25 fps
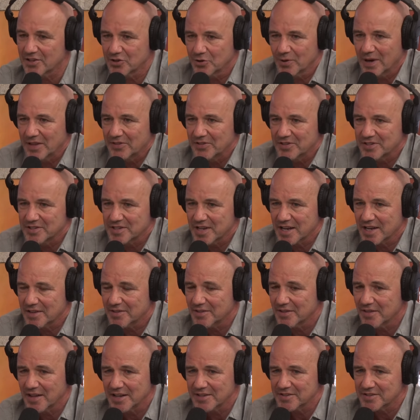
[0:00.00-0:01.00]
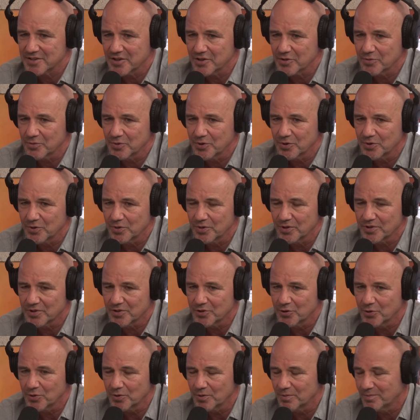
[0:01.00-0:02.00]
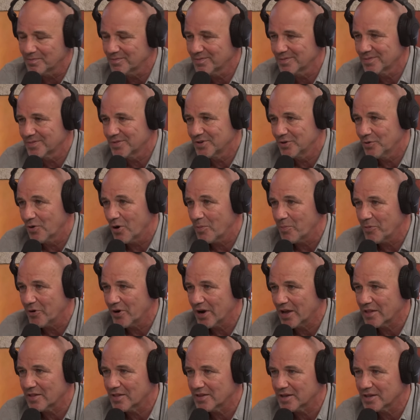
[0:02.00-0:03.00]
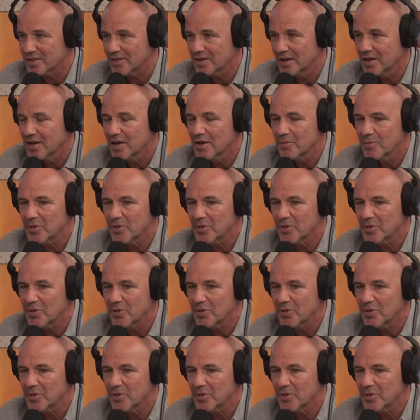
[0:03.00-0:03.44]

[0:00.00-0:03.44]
you understand that that's not a world that you're you operated in. No.